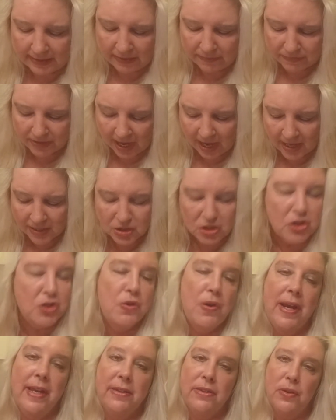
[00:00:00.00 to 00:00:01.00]
You've got
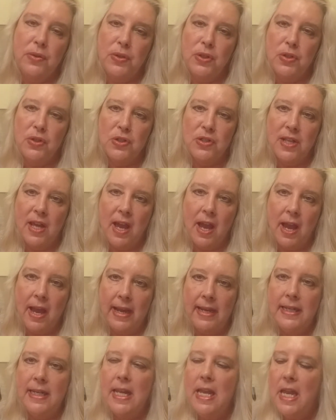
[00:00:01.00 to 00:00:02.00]
strength on your
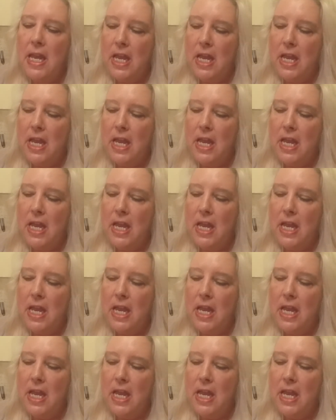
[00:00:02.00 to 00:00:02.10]
side.